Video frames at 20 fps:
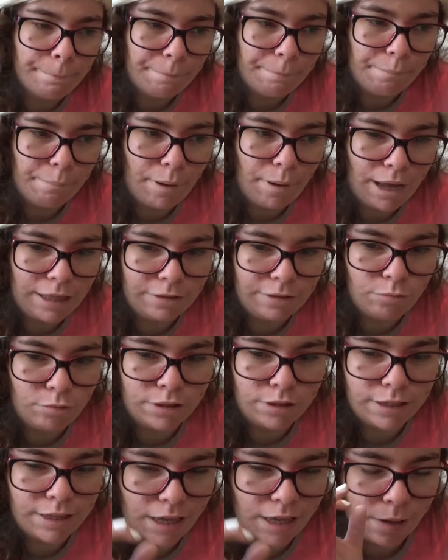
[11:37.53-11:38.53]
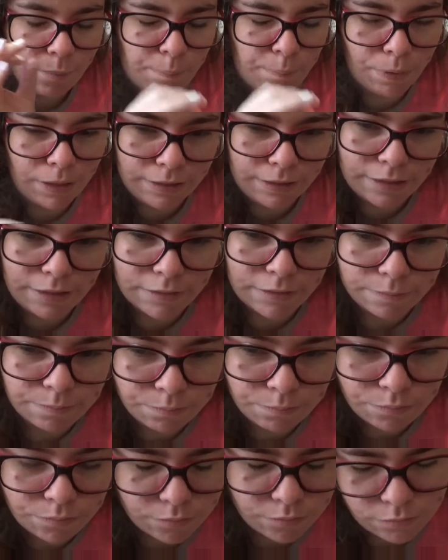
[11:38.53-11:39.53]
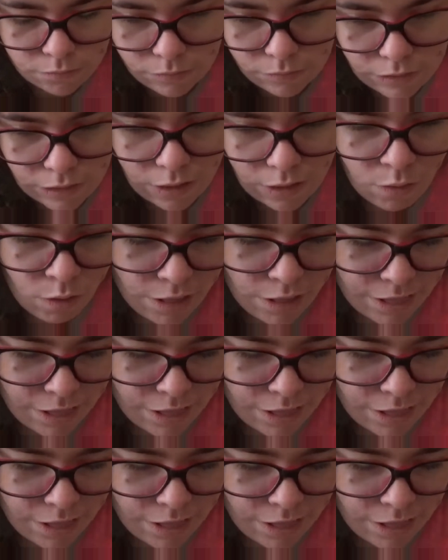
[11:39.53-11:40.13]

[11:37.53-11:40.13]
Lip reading: but what happened was